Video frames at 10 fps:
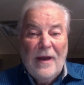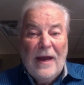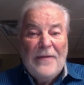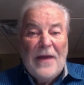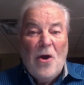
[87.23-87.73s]

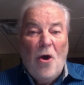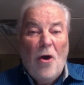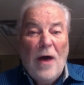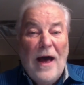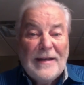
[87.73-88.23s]
And they
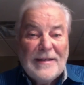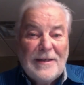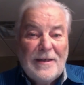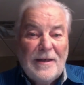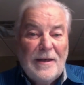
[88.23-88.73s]
call
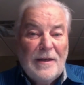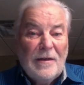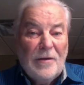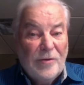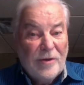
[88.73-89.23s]
us
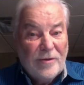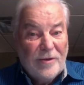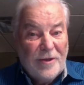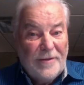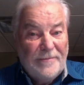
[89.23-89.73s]

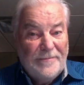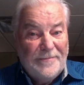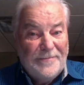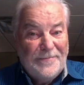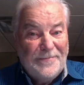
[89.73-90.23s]
losers.
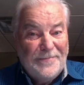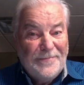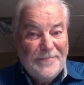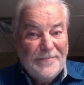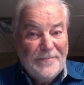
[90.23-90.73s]

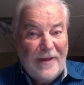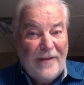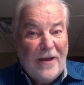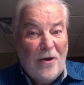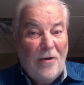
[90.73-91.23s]

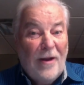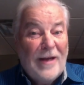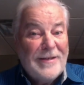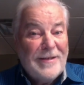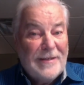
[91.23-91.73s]
And they call
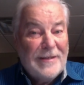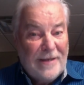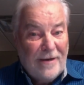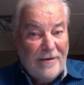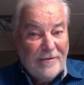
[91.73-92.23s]
us
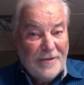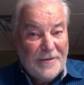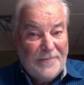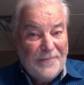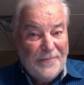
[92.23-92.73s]
suckers.
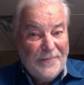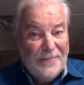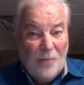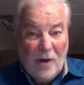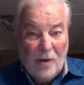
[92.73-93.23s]

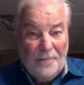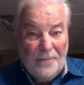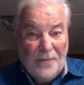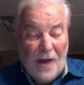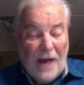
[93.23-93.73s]
Well,
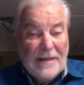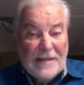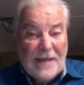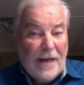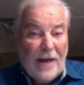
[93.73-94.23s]
I
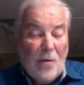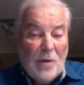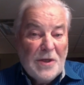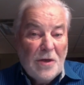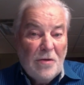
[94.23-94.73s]
decided I
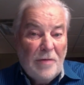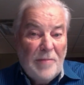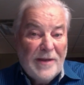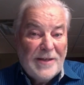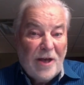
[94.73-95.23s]
wasn't going to
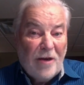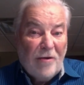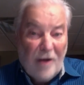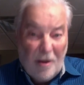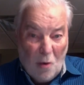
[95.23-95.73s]
be a
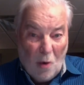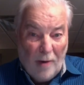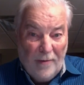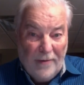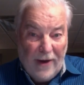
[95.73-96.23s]
sucker
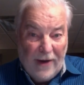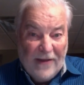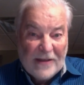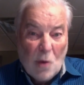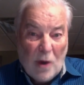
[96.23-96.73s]
anymore. And
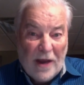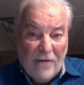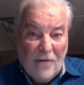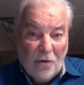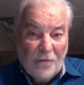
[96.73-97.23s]
that's why I
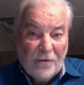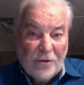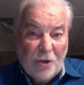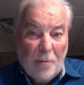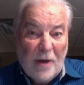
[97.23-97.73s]
voted for
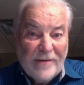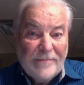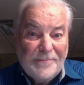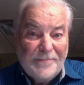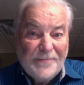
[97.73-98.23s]
Joe Biden.